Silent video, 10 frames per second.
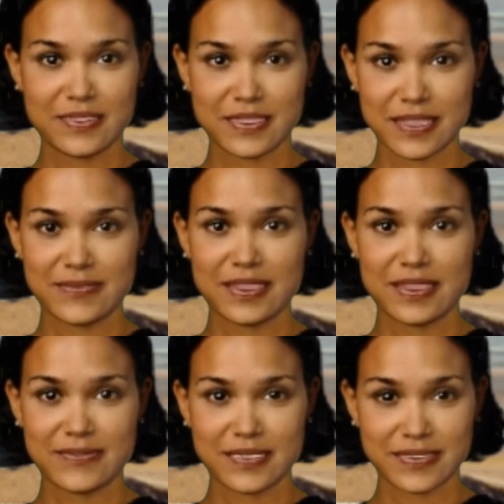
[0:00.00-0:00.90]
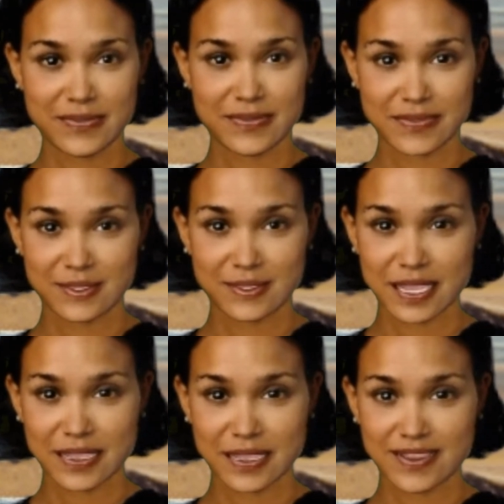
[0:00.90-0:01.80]
and tools for the purpose of
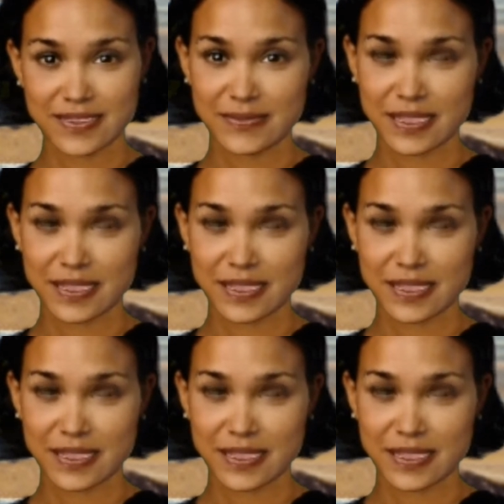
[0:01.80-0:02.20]
enhancing